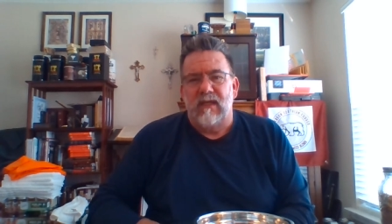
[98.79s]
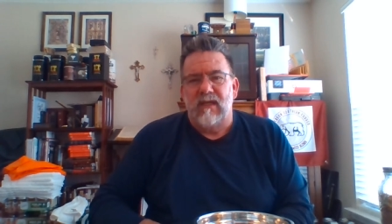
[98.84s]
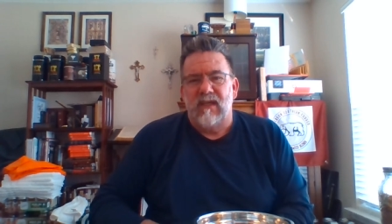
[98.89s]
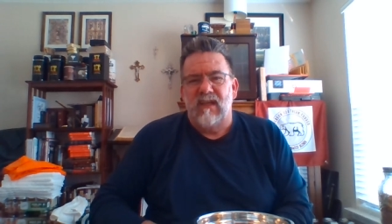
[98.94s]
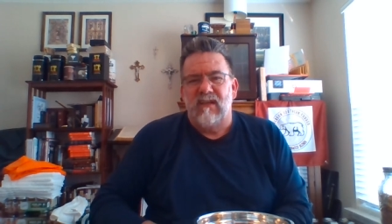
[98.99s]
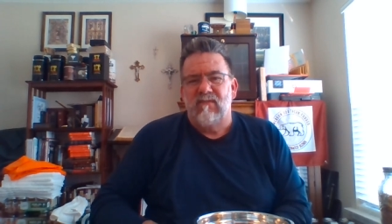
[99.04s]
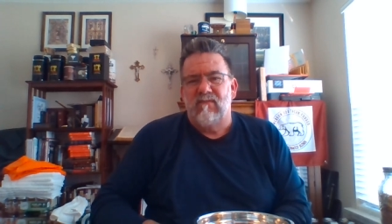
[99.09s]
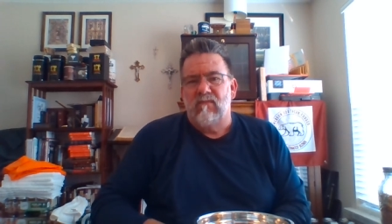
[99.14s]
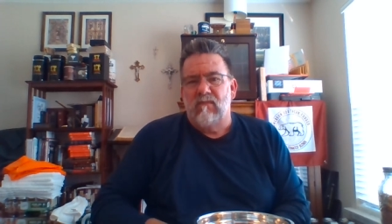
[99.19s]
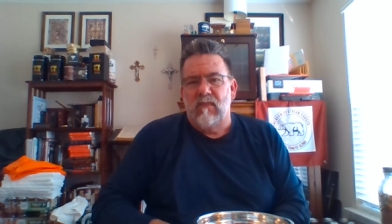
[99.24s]

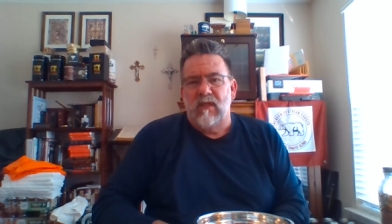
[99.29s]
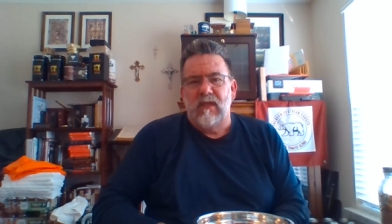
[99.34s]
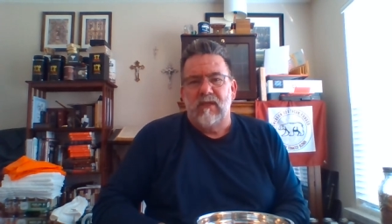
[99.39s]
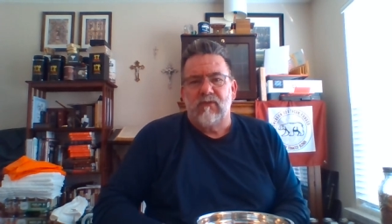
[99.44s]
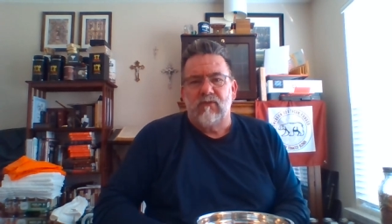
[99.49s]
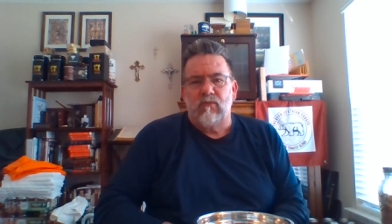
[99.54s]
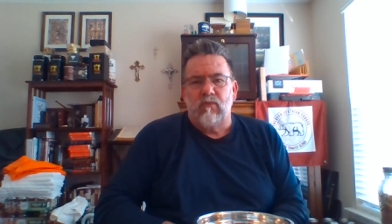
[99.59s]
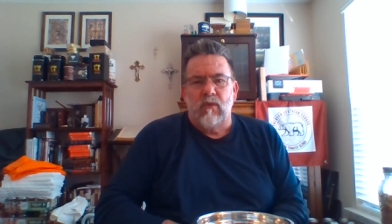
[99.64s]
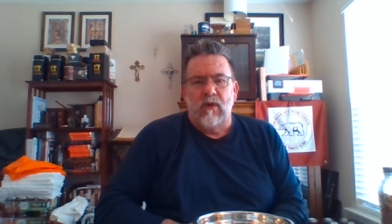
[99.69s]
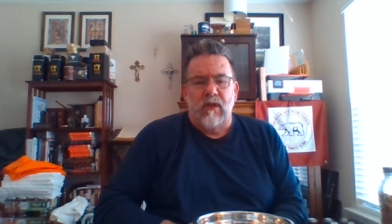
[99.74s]
And
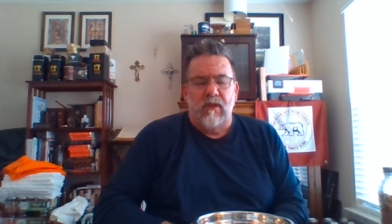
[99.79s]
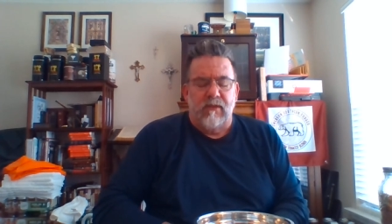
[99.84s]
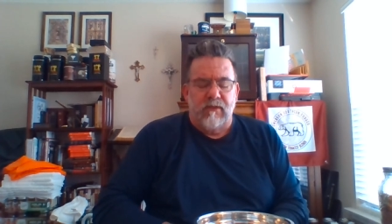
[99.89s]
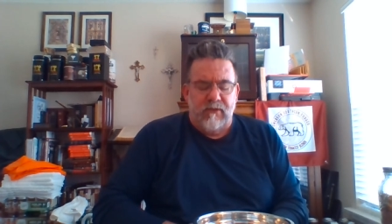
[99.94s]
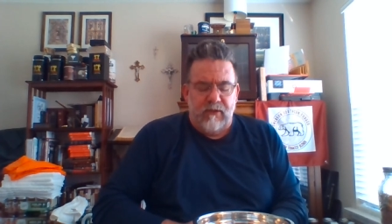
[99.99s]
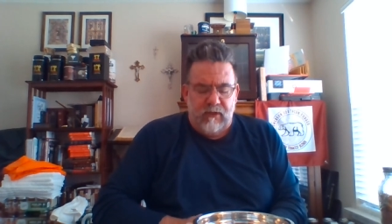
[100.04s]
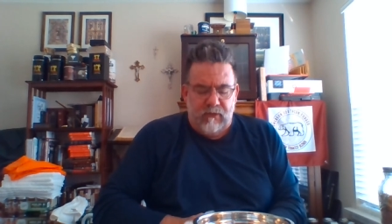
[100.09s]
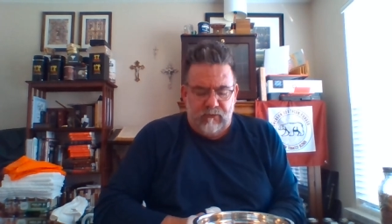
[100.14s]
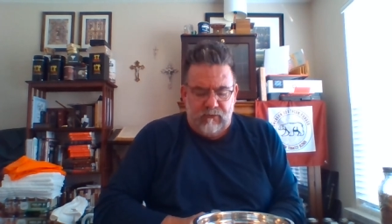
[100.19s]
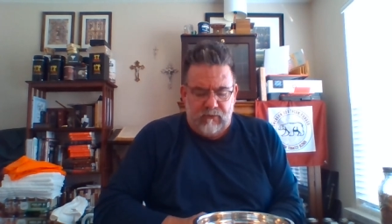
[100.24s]
that's one of the
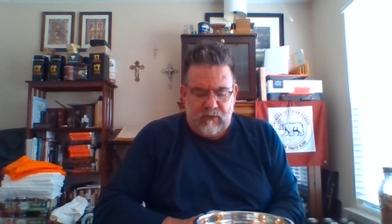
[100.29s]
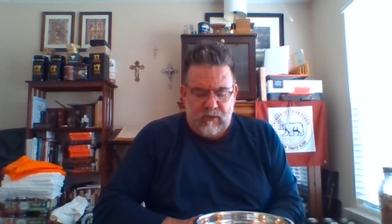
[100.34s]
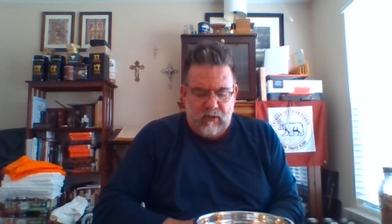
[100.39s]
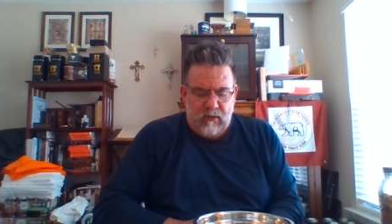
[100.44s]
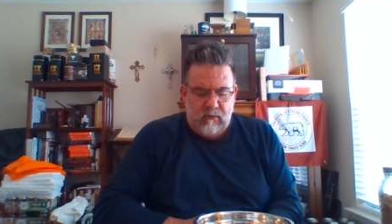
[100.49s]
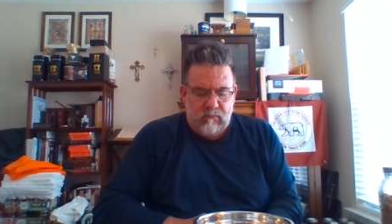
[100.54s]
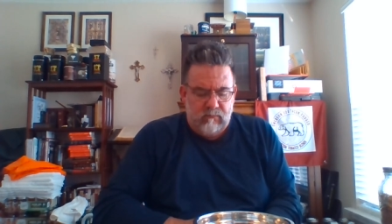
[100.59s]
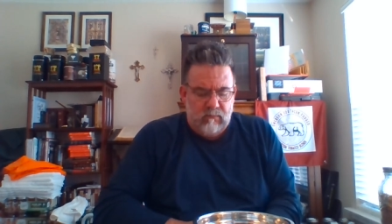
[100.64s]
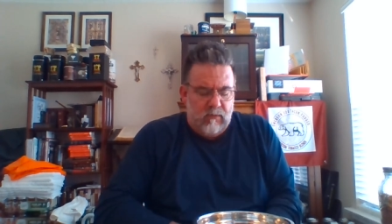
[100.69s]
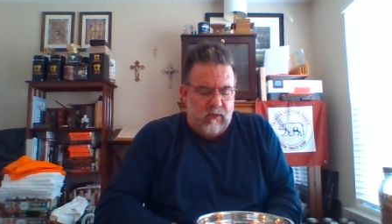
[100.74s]
things that
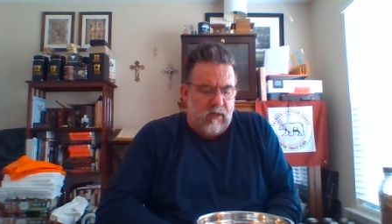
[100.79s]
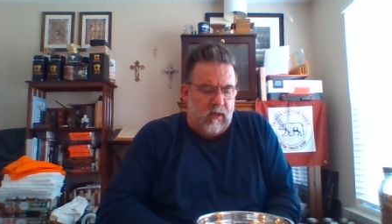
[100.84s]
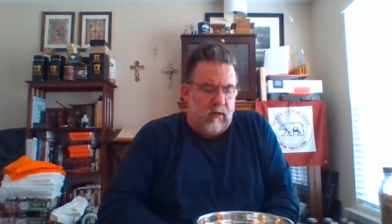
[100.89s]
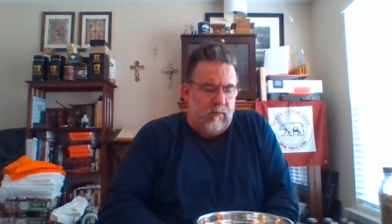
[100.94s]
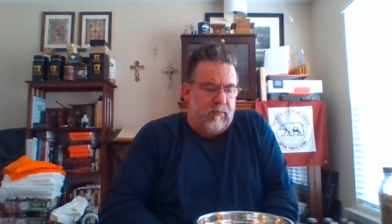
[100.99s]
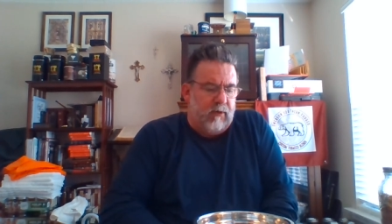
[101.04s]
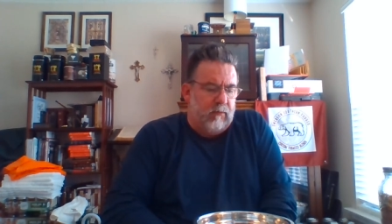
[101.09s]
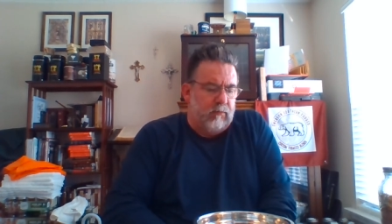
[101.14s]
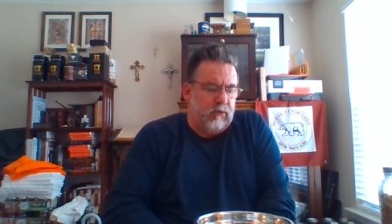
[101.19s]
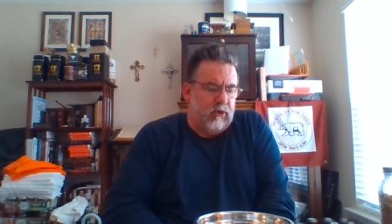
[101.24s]
I'll
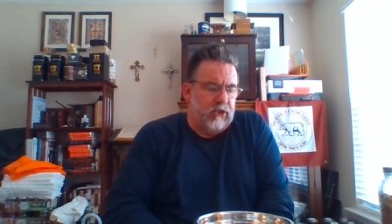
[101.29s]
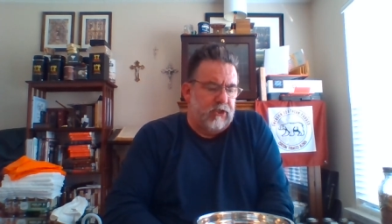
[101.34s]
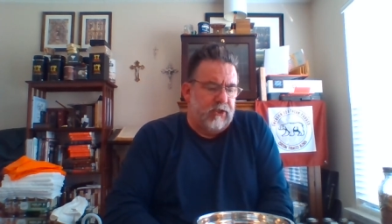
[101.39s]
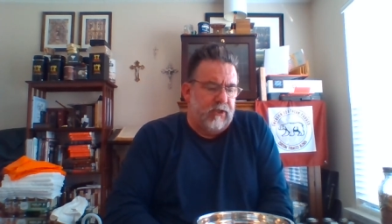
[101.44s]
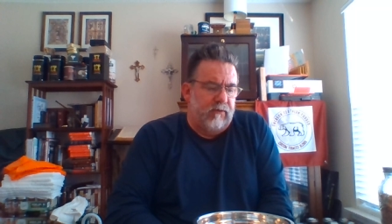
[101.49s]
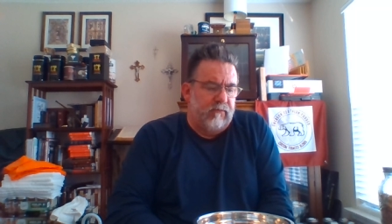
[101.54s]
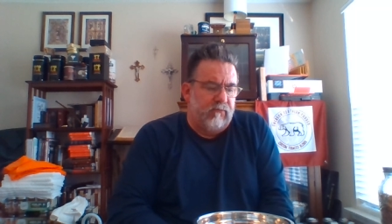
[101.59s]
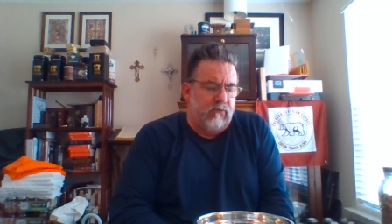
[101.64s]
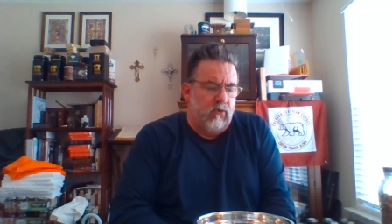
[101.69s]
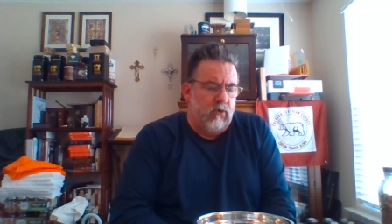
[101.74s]
be
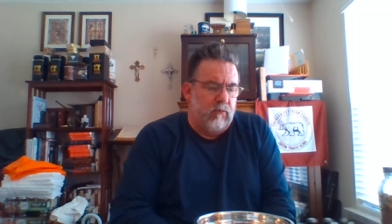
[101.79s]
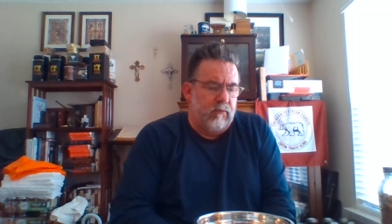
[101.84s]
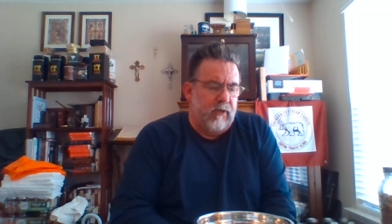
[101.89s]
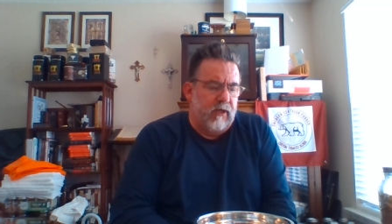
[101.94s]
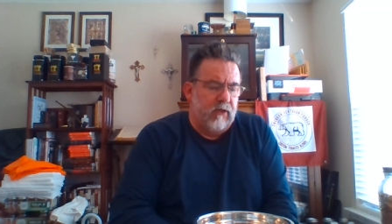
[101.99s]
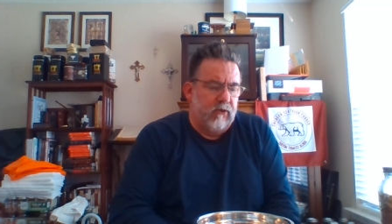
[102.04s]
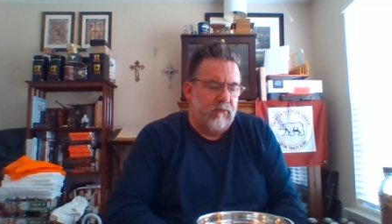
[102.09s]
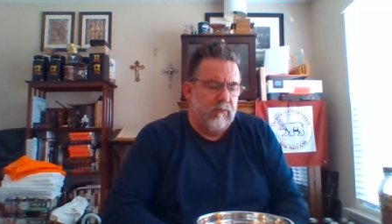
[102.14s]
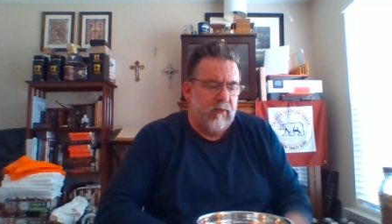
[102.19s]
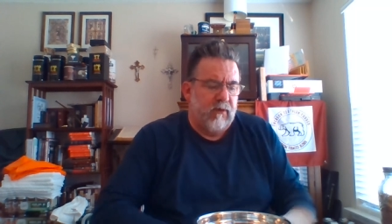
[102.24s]
appreciative for,
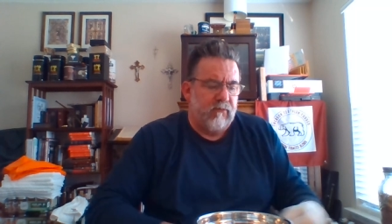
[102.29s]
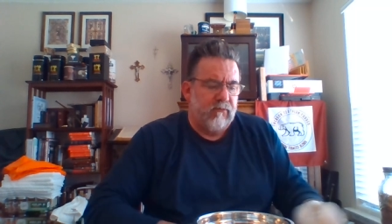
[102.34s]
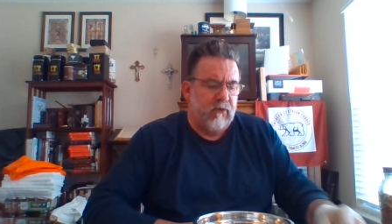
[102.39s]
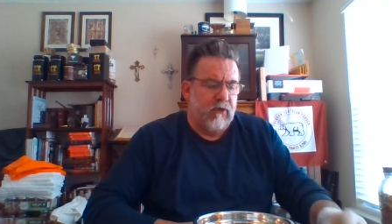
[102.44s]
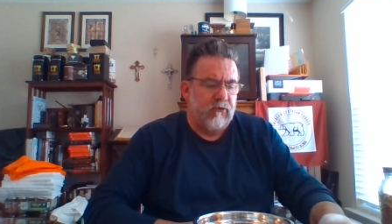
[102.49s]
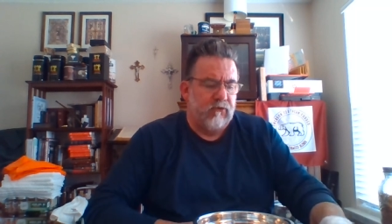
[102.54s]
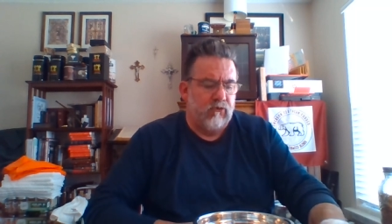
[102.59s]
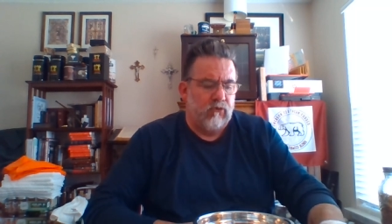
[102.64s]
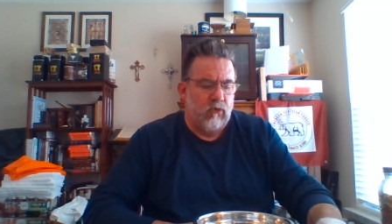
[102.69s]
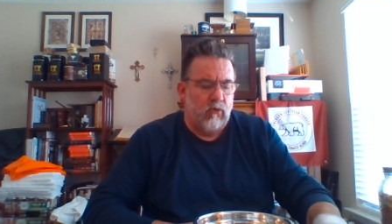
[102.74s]
because my
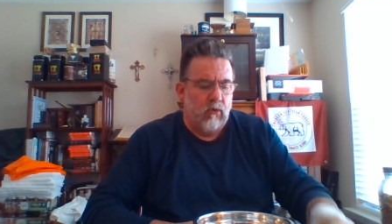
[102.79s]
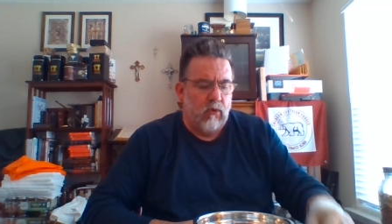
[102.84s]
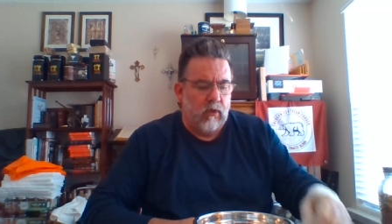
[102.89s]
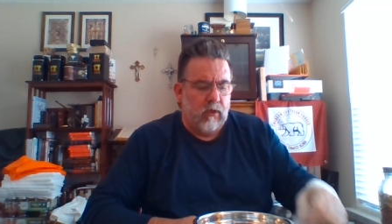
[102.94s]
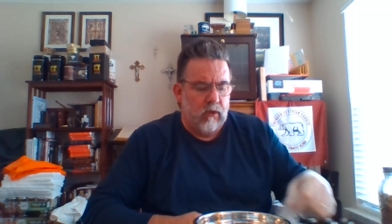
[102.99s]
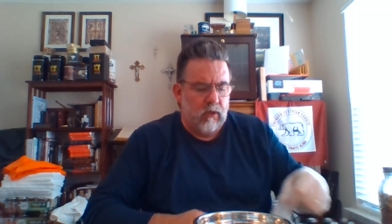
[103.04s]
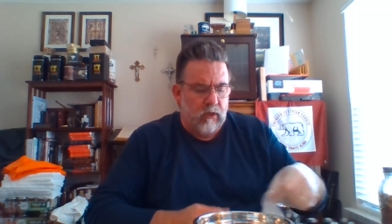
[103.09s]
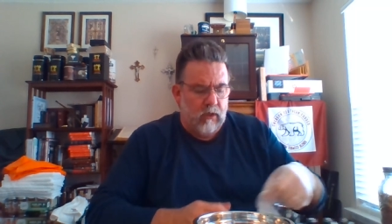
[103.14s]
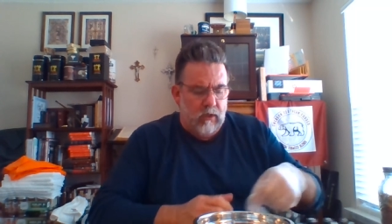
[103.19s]
friend Tor